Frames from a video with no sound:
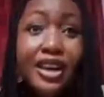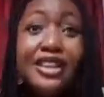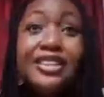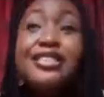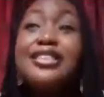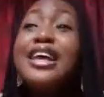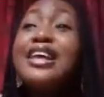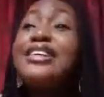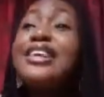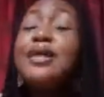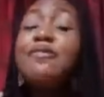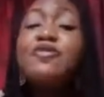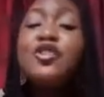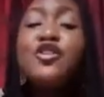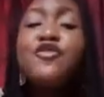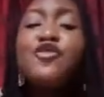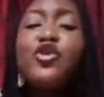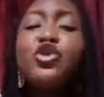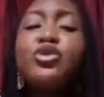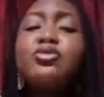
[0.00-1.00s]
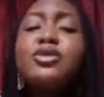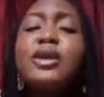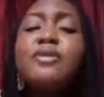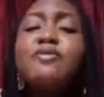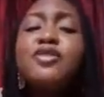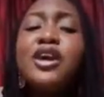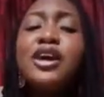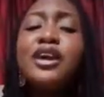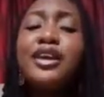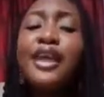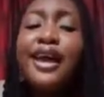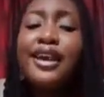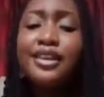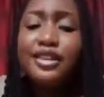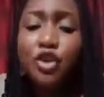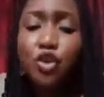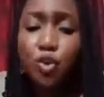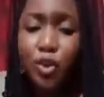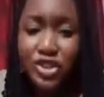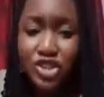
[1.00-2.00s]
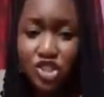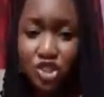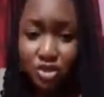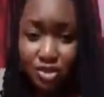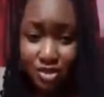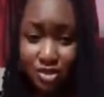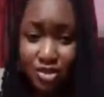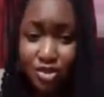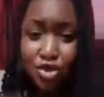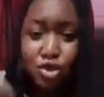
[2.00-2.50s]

They bring likely questions.